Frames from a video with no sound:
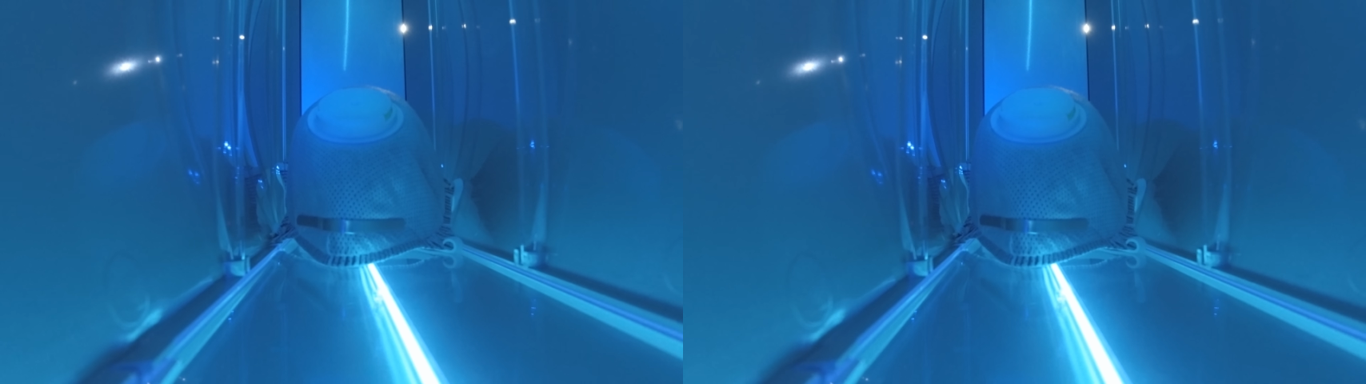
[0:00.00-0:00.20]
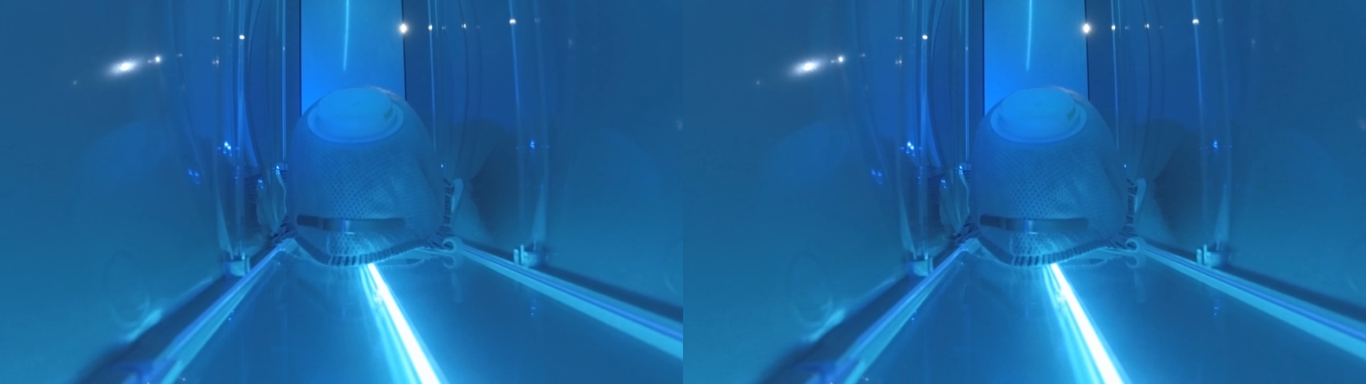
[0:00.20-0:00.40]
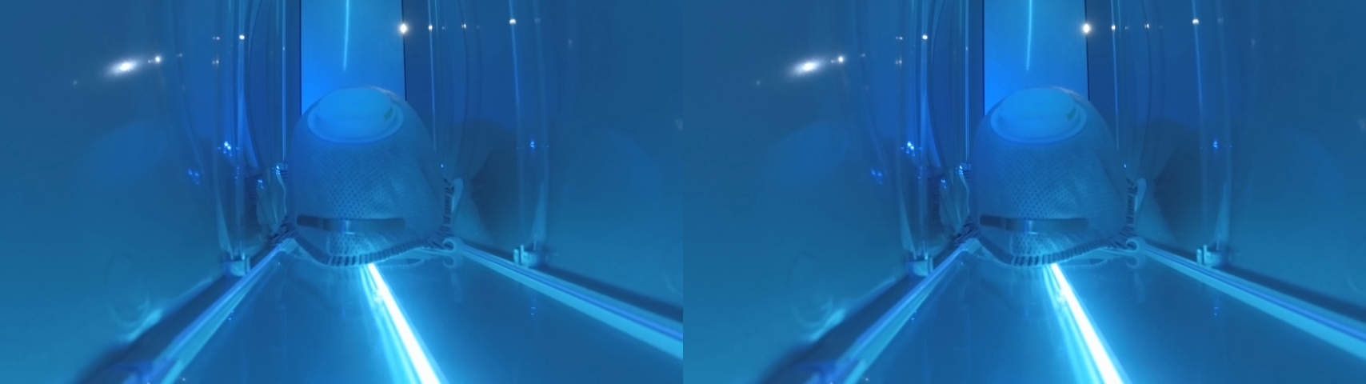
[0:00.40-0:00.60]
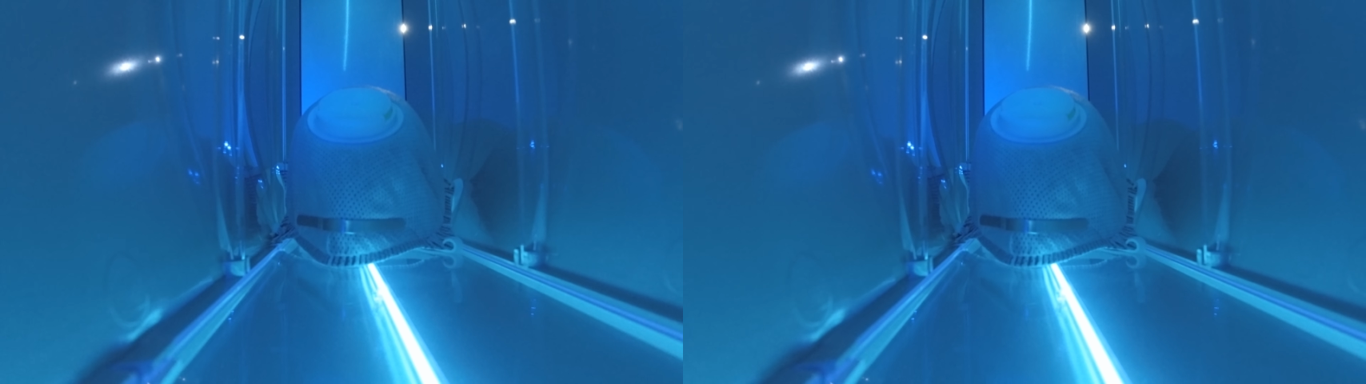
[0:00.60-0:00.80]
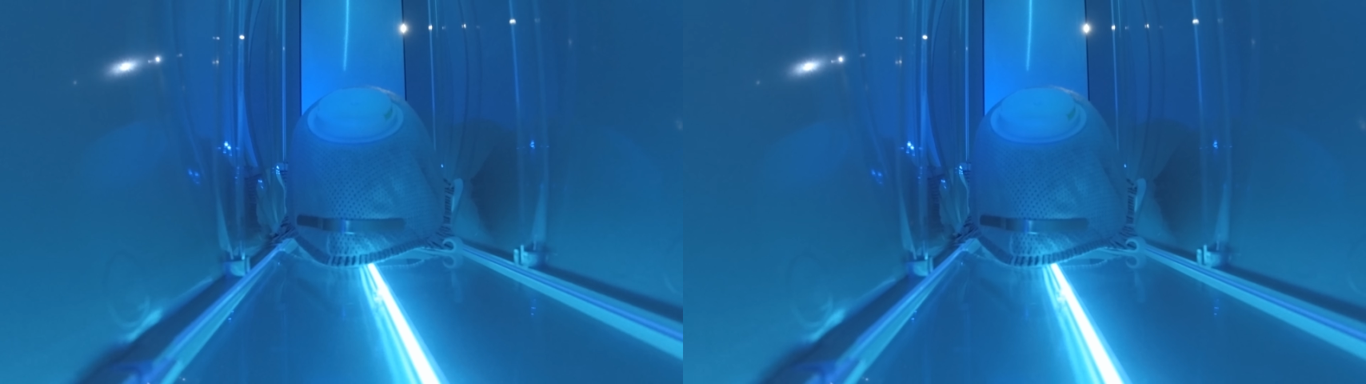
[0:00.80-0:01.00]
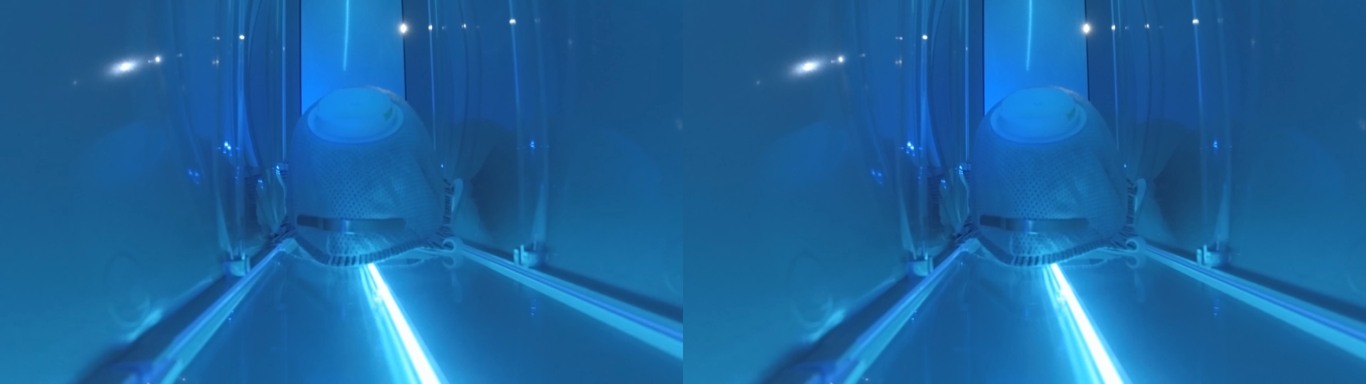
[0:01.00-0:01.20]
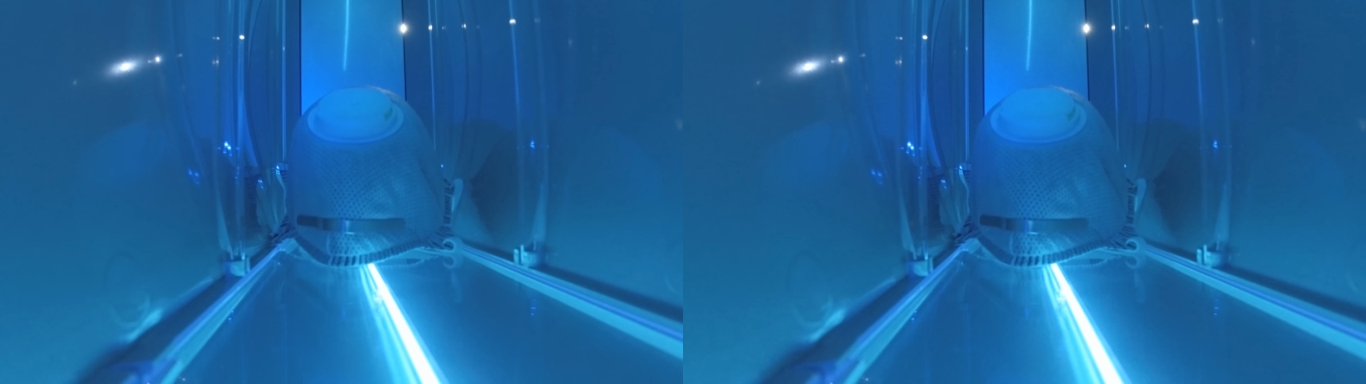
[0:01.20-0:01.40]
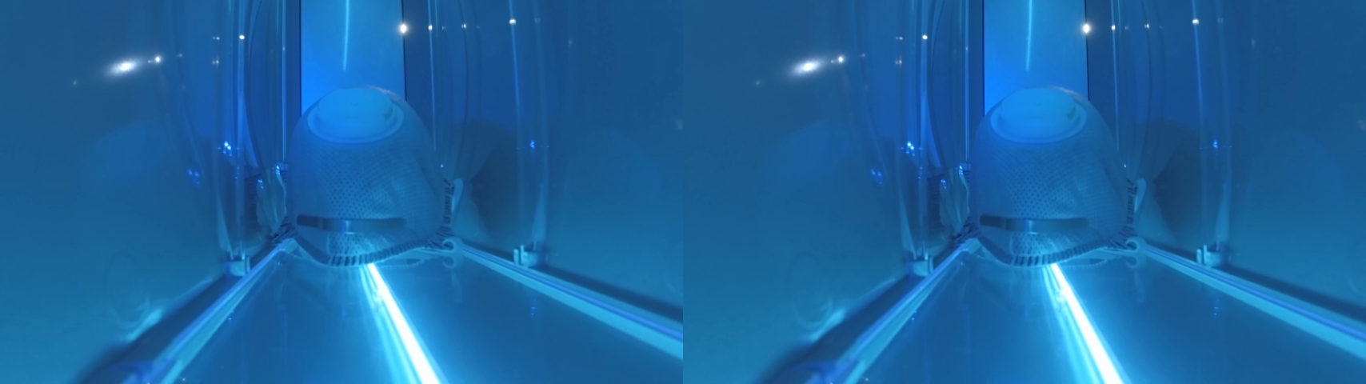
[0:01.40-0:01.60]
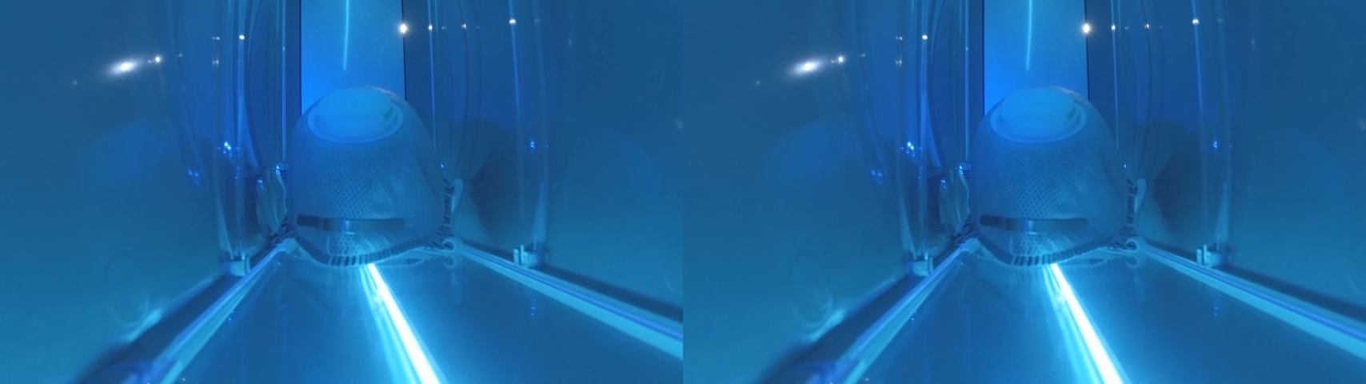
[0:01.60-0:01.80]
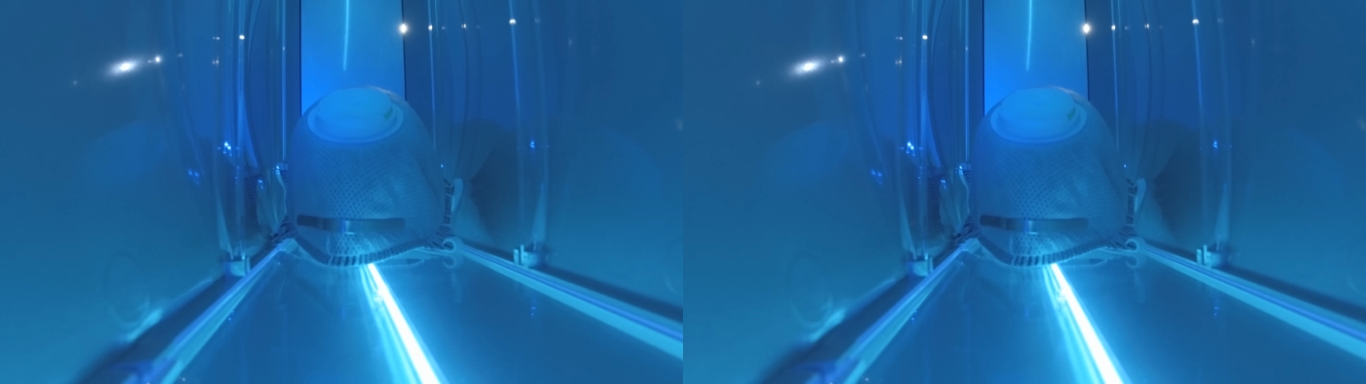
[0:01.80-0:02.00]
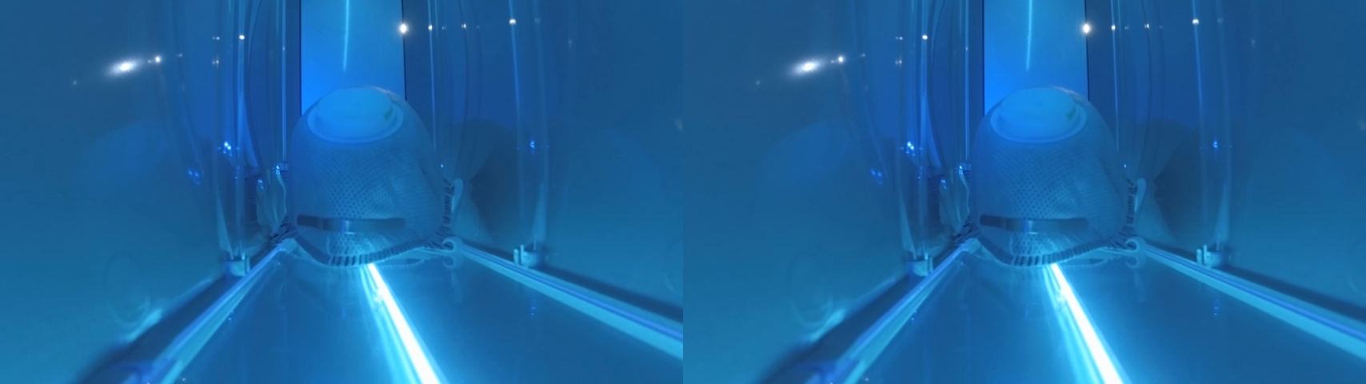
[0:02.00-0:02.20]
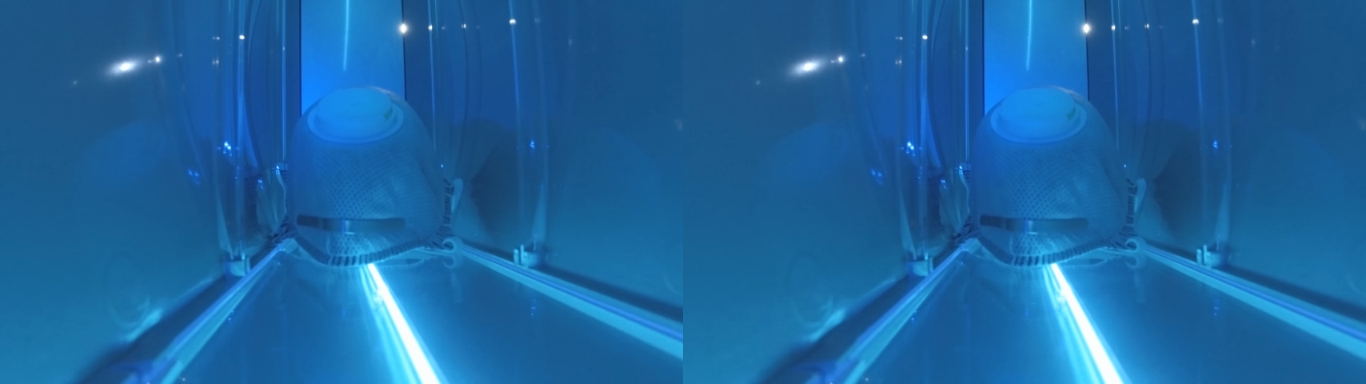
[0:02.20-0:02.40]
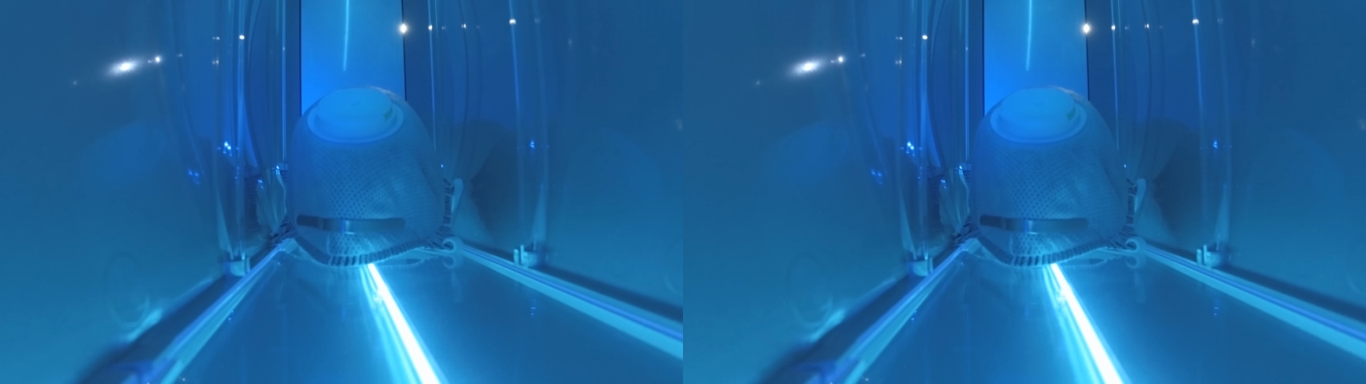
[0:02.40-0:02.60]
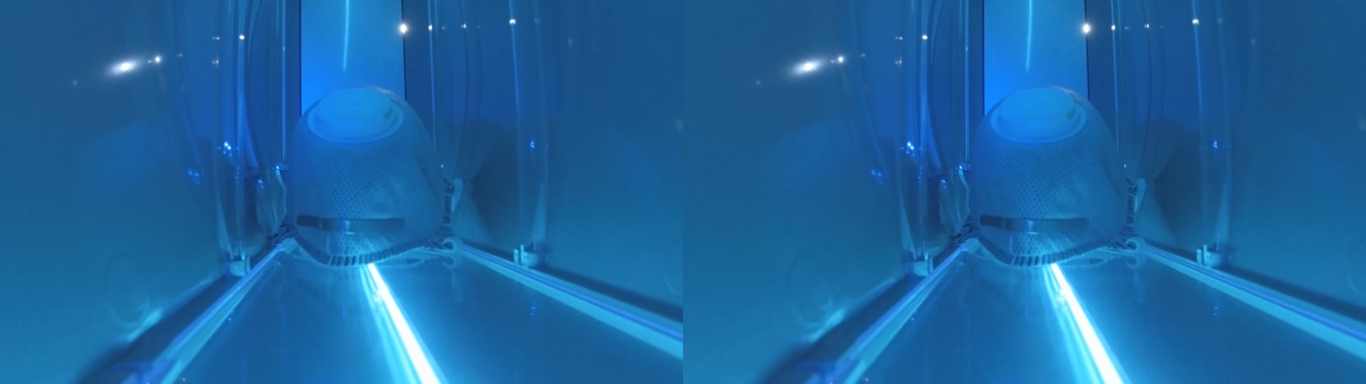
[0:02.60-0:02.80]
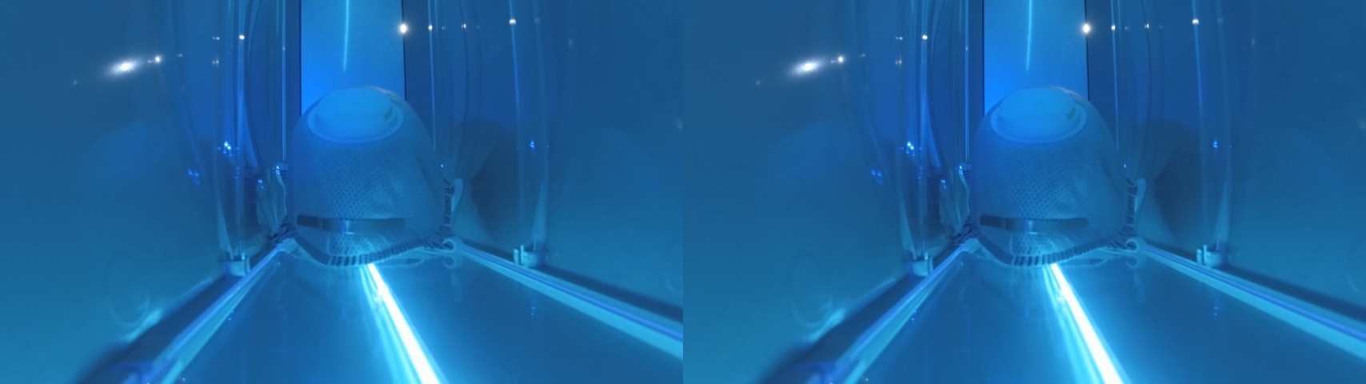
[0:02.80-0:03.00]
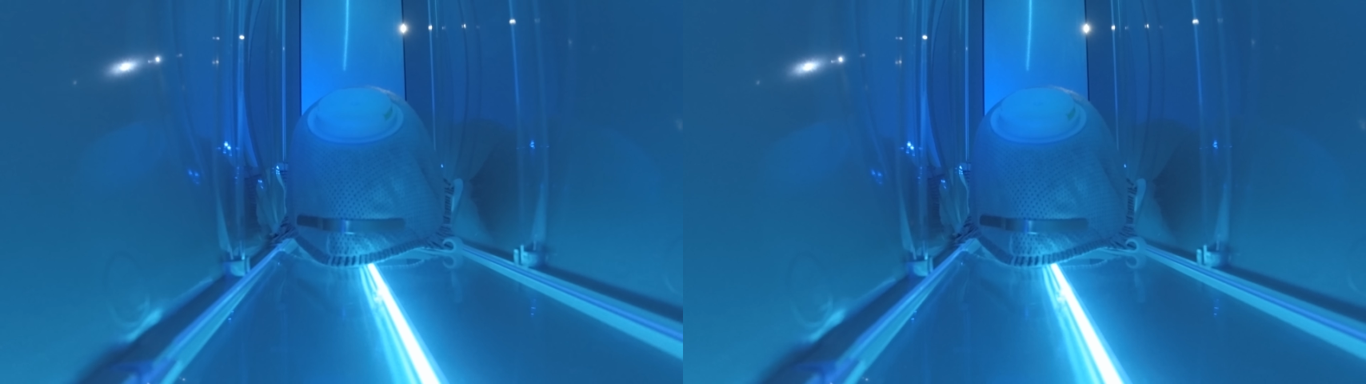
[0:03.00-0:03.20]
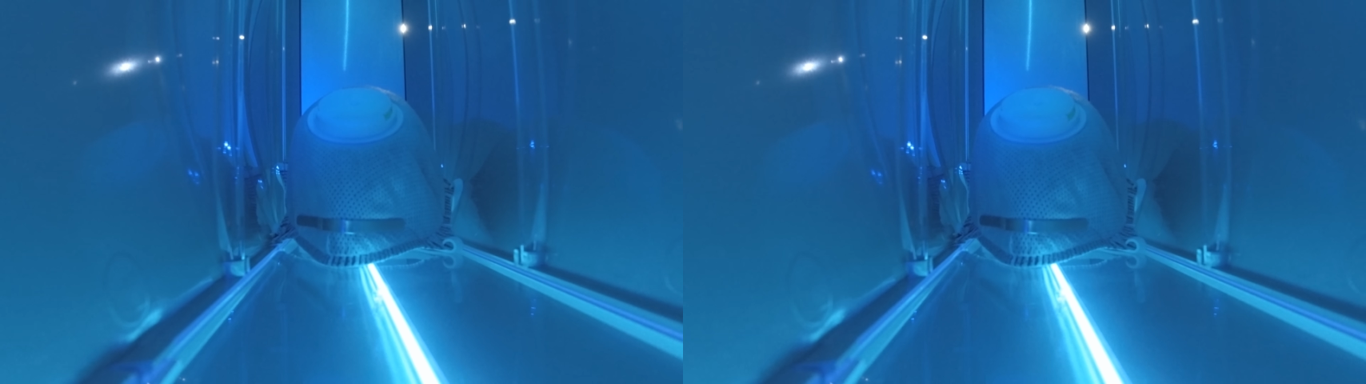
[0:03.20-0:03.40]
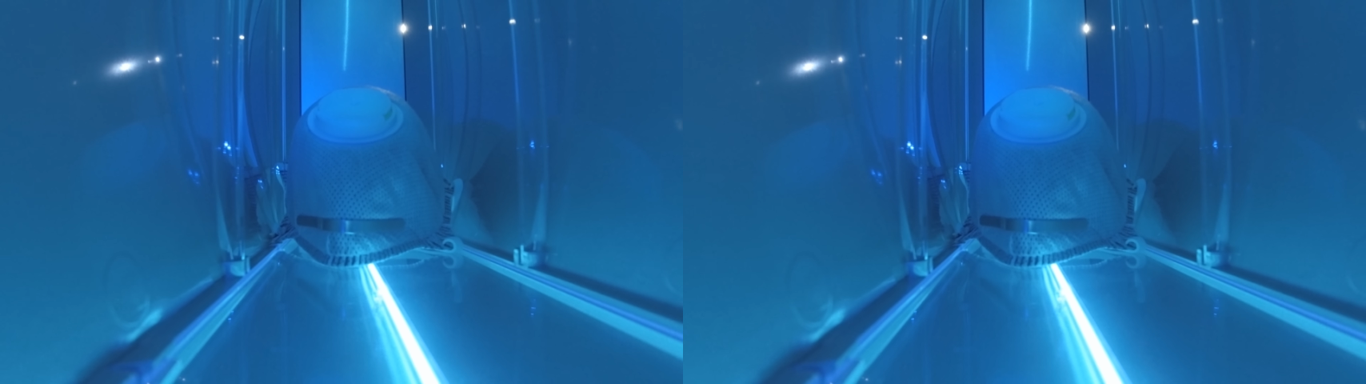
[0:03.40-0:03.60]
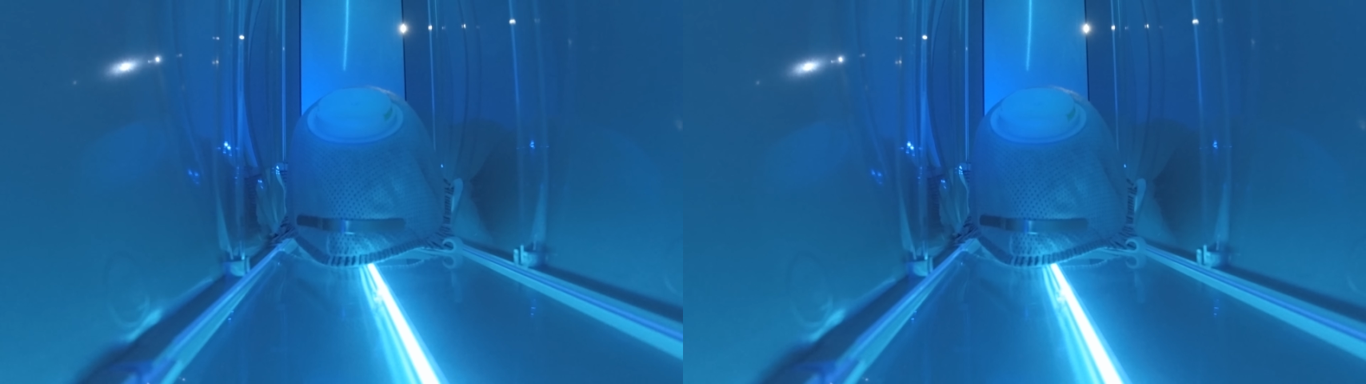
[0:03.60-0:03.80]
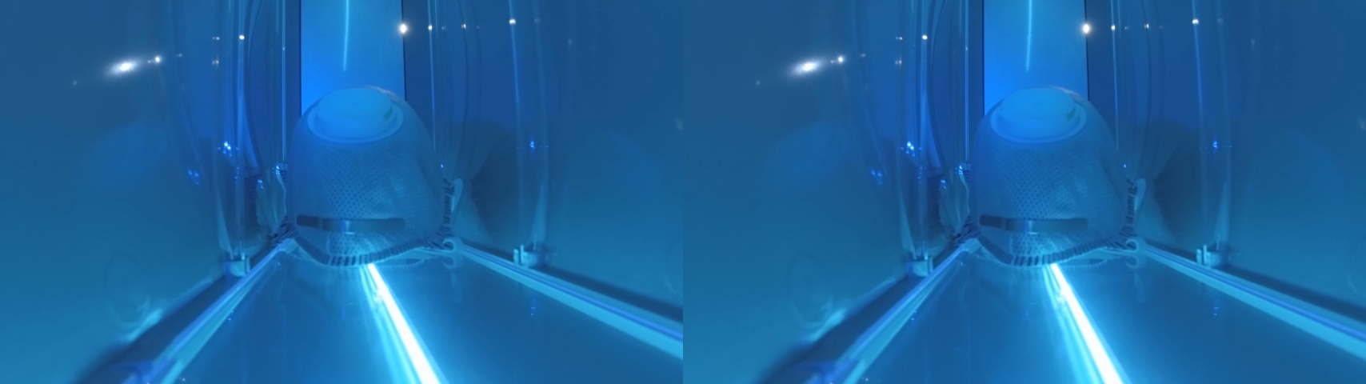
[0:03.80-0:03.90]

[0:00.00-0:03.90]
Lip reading: Nobody's mouth can be seen.